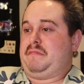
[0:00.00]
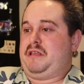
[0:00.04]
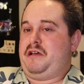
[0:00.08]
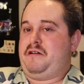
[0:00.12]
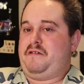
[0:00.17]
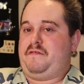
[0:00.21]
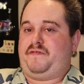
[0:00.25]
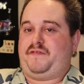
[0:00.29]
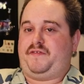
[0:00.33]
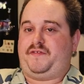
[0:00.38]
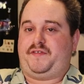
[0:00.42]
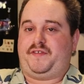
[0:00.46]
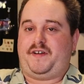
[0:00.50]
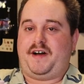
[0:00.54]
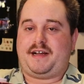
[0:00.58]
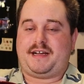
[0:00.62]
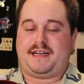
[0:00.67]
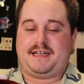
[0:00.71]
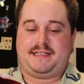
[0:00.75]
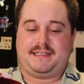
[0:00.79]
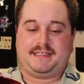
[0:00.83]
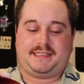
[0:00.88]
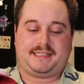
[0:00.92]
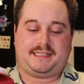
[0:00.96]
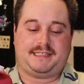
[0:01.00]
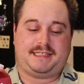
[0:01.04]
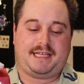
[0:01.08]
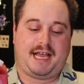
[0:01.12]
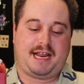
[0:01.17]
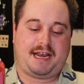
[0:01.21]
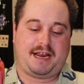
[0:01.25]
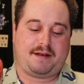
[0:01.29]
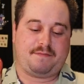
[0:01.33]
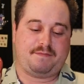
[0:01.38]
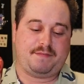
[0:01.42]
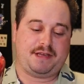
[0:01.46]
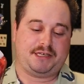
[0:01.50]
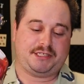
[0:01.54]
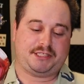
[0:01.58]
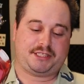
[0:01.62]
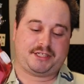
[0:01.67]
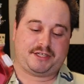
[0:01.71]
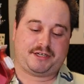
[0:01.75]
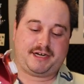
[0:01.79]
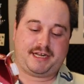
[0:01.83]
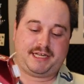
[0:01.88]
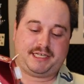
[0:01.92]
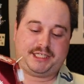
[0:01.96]
You fucking said it,
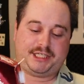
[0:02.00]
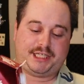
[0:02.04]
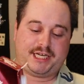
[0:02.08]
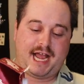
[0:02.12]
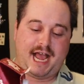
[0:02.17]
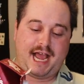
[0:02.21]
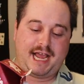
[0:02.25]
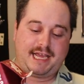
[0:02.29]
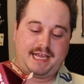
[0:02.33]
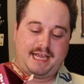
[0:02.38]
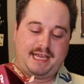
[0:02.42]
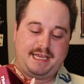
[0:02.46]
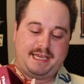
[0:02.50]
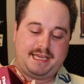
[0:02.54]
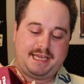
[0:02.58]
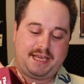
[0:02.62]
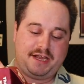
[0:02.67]
Mr. Ajayi.